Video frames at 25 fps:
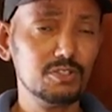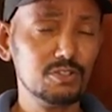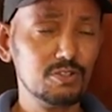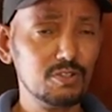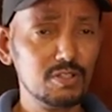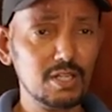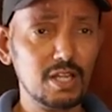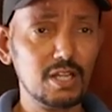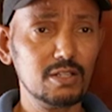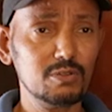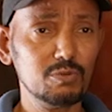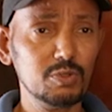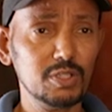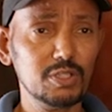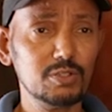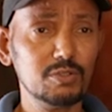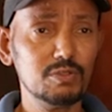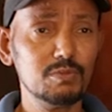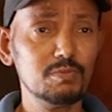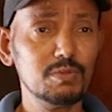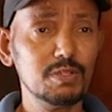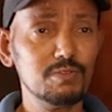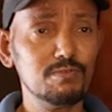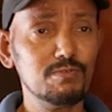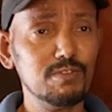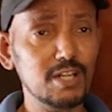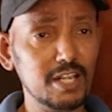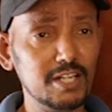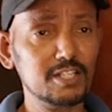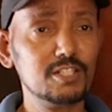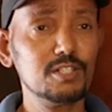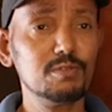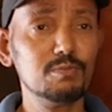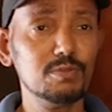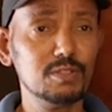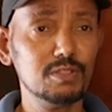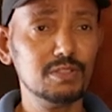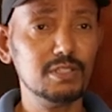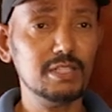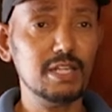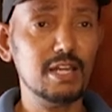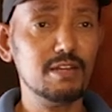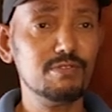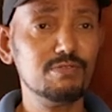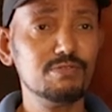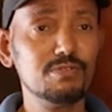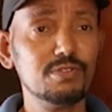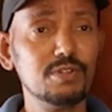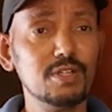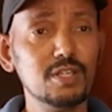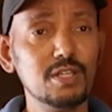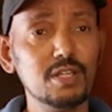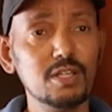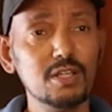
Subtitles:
so that we could be flexible enough